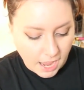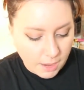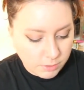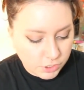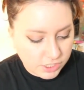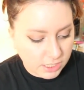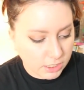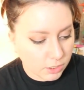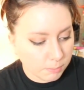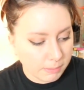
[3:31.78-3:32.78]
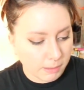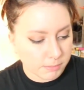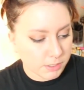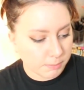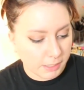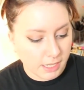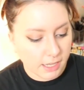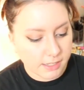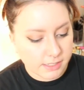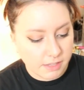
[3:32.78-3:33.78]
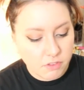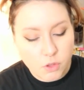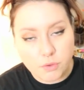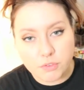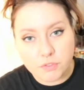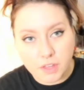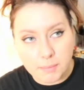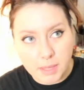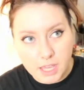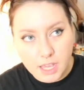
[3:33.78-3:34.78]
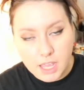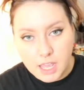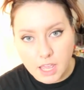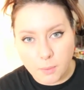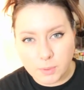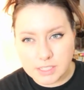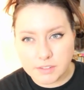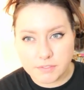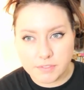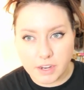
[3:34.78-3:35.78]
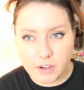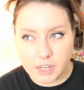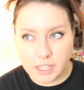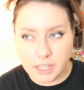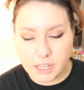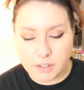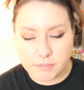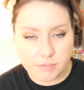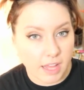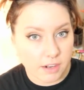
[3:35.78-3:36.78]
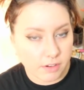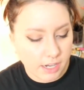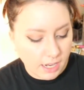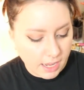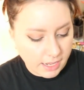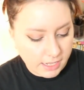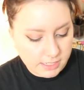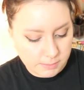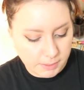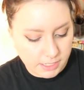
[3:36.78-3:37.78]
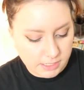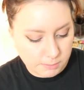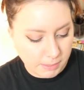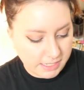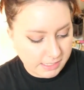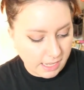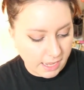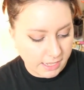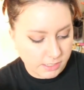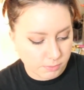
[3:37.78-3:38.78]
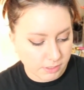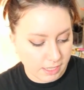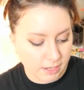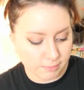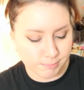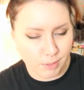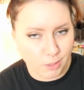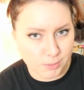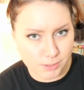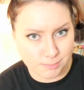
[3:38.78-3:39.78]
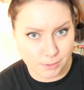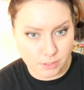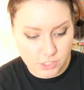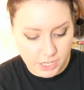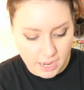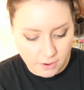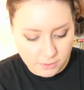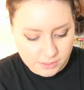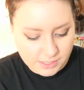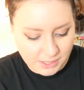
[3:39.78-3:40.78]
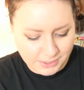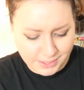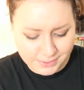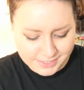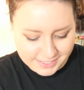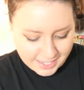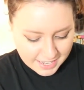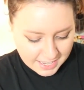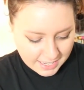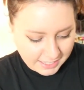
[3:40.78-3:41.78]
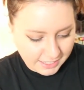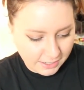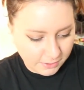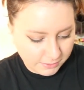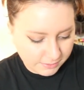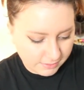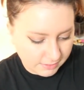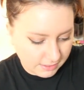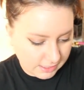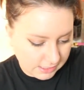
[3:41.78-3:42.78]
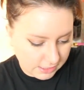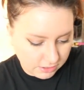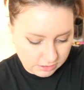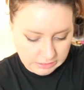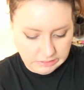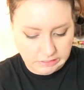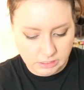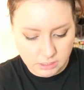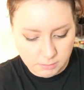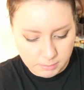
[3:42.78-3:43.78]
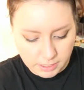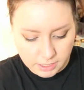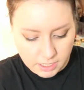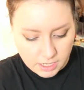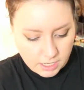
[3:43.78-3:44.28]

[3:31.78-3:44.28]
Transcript: I was just a little bummed because even though it fit me, it wasn't very flattering, I guess, because my sides were like almost bulging out, so that was, you know, a little ugh. But